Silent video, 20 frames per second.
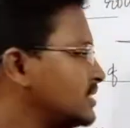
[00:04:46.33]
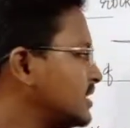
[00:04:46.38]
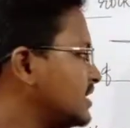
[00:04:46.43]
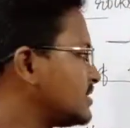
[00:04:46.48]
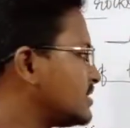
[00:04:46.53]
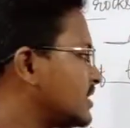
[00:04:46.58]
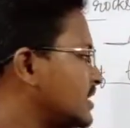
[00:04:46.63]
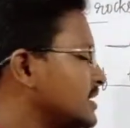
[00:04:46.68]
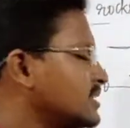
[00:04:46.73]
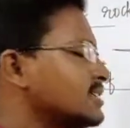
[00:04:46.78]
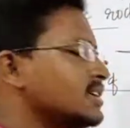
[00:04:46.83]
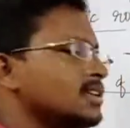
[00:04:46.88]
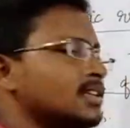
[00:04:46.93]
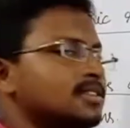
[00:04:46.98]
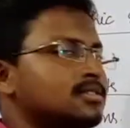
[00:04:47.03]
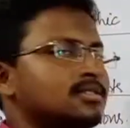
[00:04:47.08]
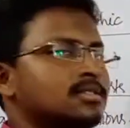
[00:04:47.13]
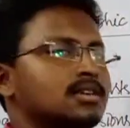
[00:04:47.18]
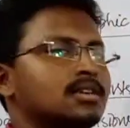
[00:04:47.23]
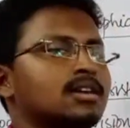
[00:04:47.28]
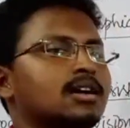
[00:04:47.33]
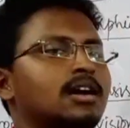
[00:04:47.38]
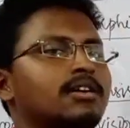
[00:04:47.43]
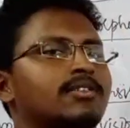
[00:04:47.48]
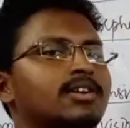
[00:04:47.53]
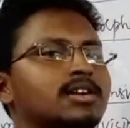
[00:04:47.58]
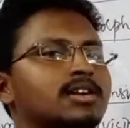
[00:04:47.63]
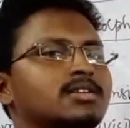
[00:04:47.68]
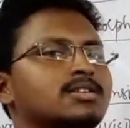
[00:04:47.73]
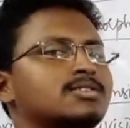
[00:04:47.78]
region is
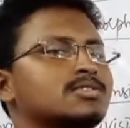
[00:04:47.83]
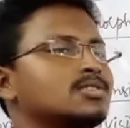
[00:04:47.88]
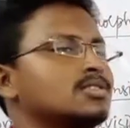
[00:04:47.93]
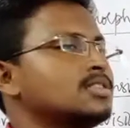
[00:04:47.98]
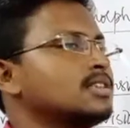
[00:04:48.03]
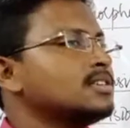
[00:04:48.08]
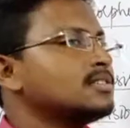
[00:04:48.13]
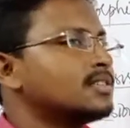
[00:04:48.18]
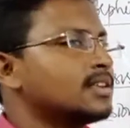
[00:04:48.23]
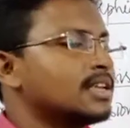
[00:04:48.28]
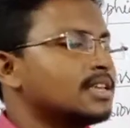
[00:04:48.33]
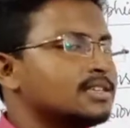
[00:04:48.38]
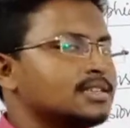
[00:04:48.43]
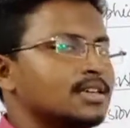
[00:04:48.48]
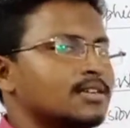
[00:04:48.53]
covered. So this region